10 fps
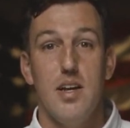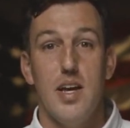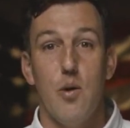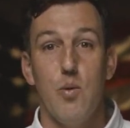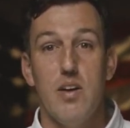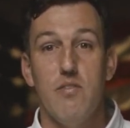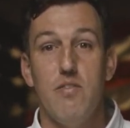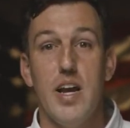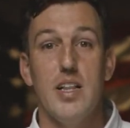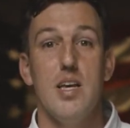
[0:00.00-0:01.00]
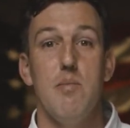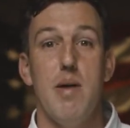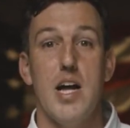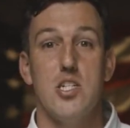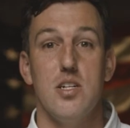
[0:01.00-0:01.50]
And we have vainly
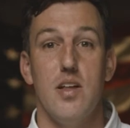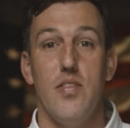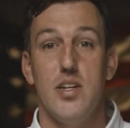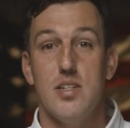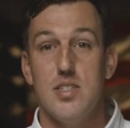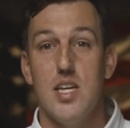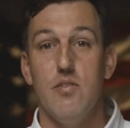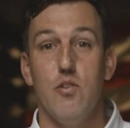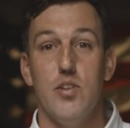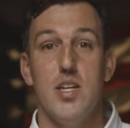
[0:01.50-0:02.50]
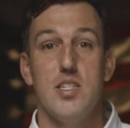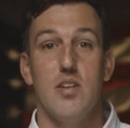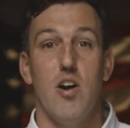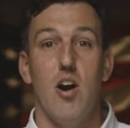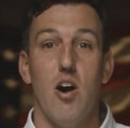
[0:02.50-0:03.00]
imagined in the deceitfulness
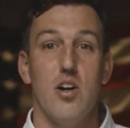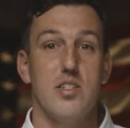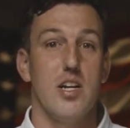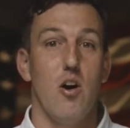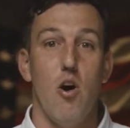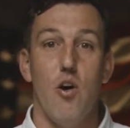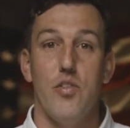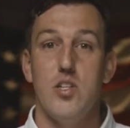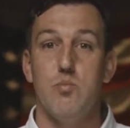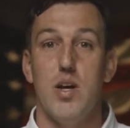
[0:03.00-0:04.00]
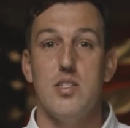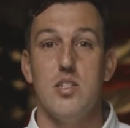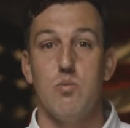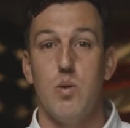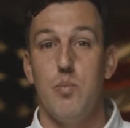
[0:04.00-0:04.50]
of our hearts that all these
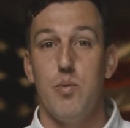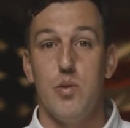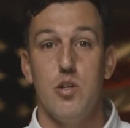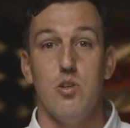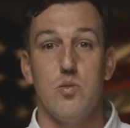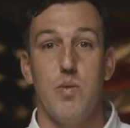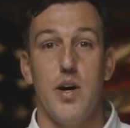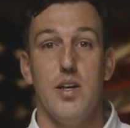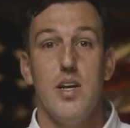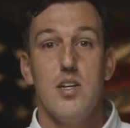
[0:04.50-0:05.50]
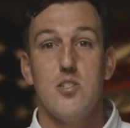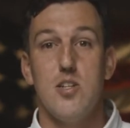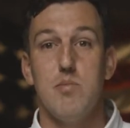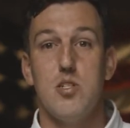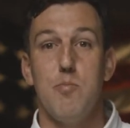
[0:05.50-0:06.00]
blessings were produced by
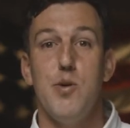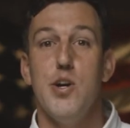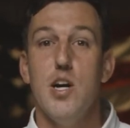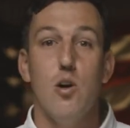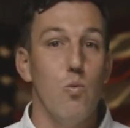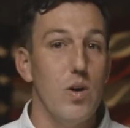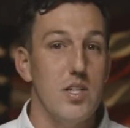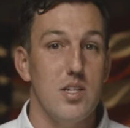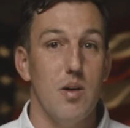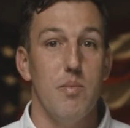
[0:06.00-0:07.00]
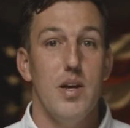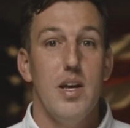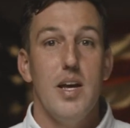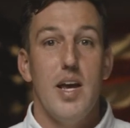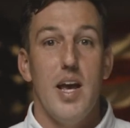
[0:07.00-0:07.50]
some superior wisdom
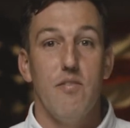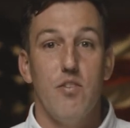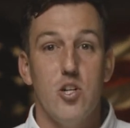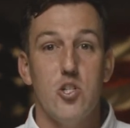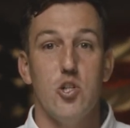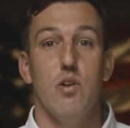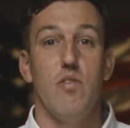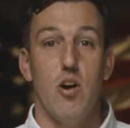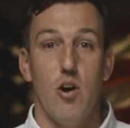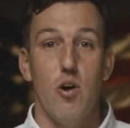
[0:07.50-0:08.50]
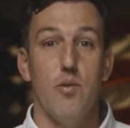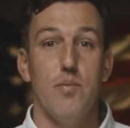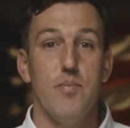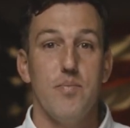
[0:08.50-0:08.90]
and virtue of our own.